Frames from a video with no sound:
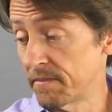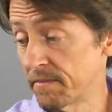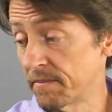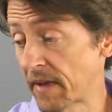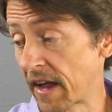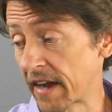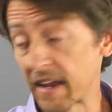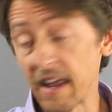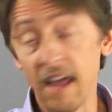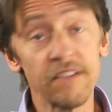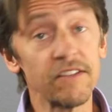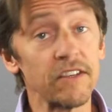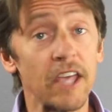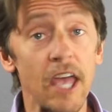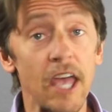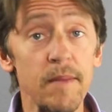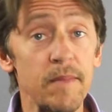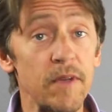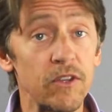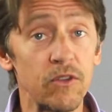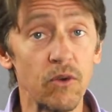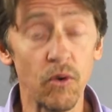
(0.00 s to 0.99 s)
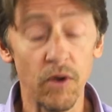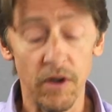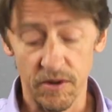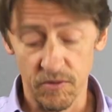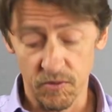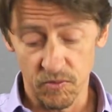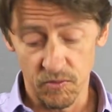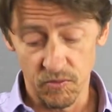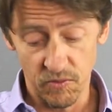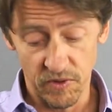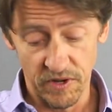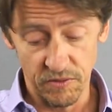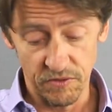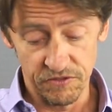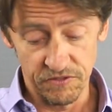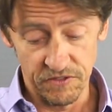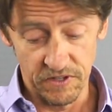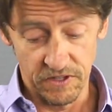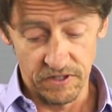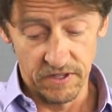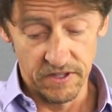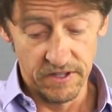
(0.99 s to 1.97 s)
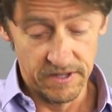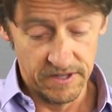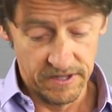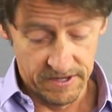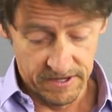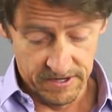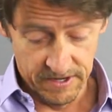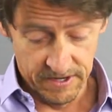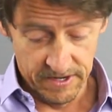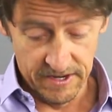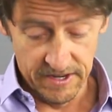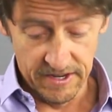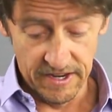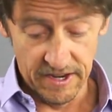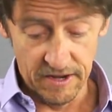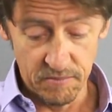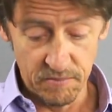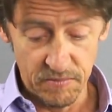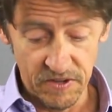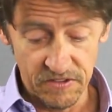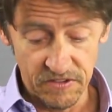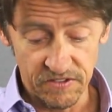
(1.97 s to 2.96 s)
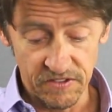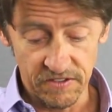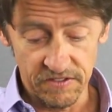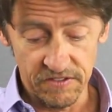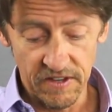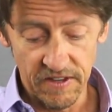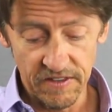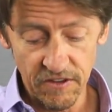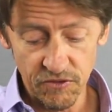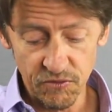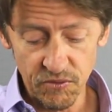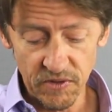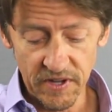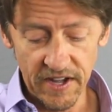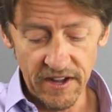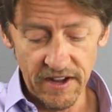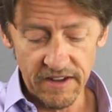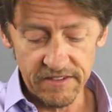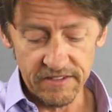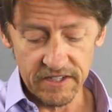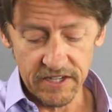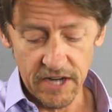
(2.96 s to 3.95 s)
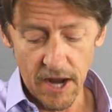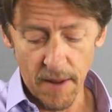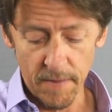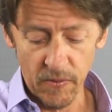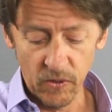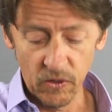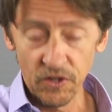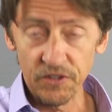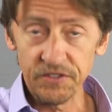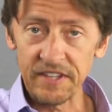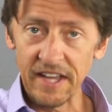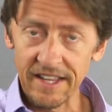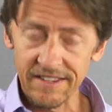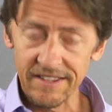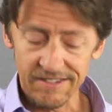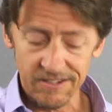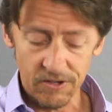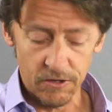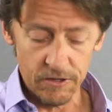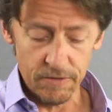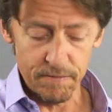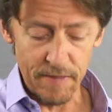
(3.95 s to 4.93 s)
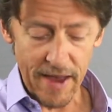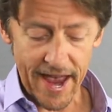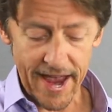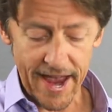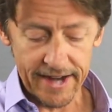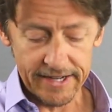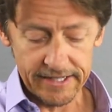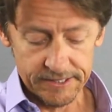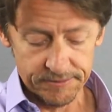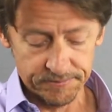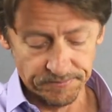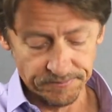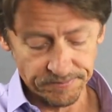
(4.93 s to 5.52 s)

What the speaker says: I guess, at KB Toy when it was still in business. This one here has a couple little dents on the back.